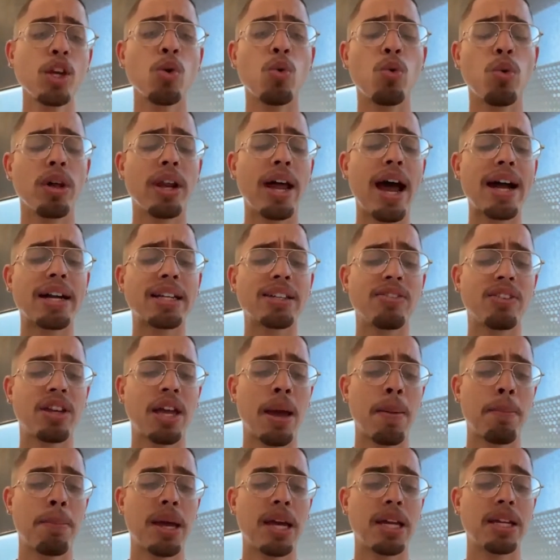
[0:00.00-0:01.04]
what
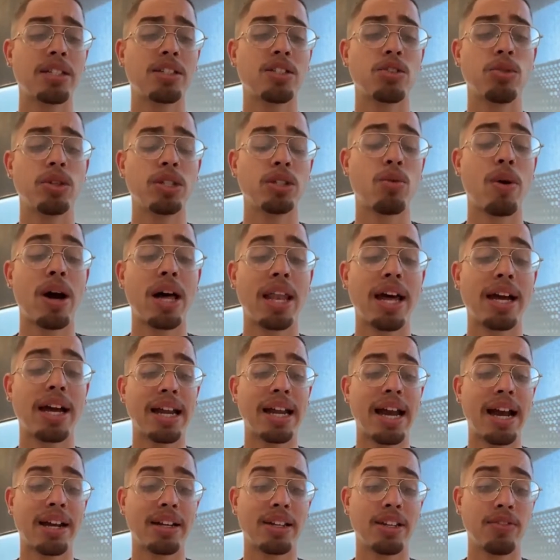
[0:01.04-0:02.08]
ActiveCampaign is, the reason why I
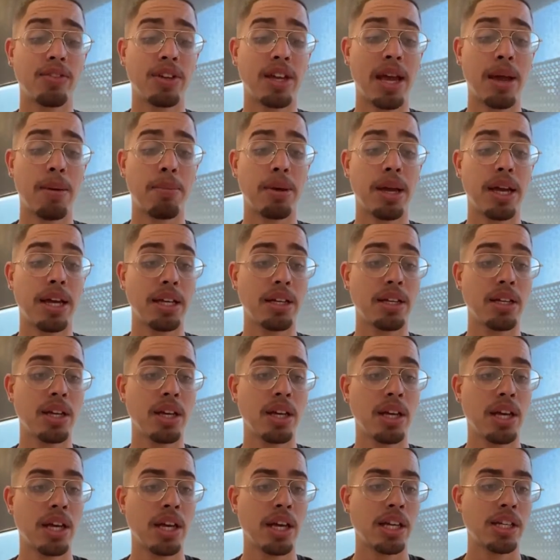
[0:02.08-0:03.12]
ActiveCampaign,
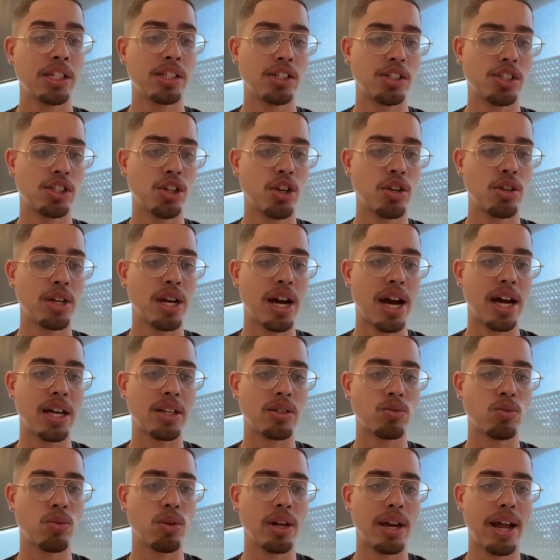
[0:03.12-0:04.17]
just to show you guys
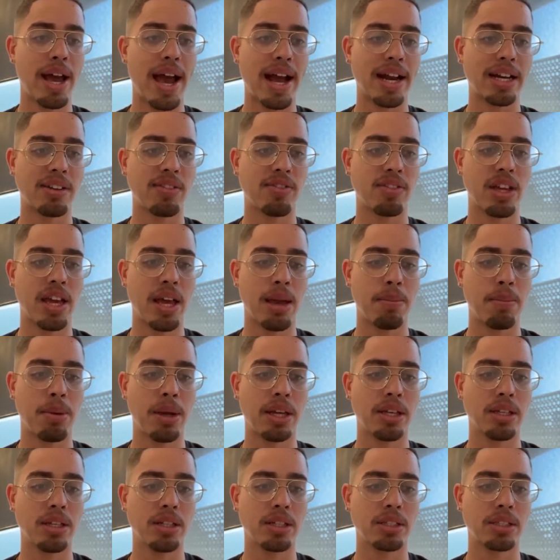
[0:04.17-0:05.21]
what
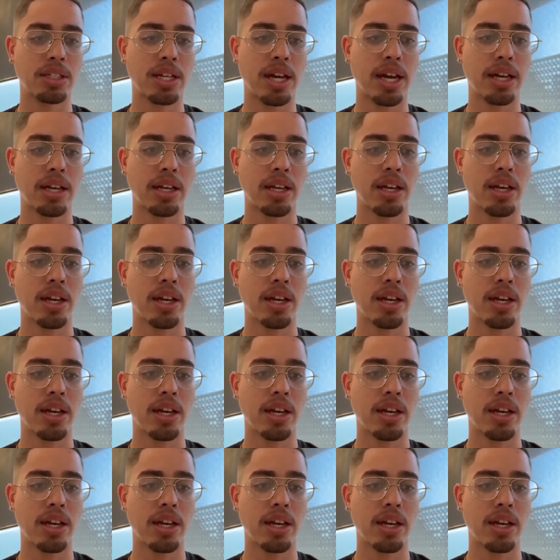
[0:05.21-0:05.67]
ActiveCampaign looks like.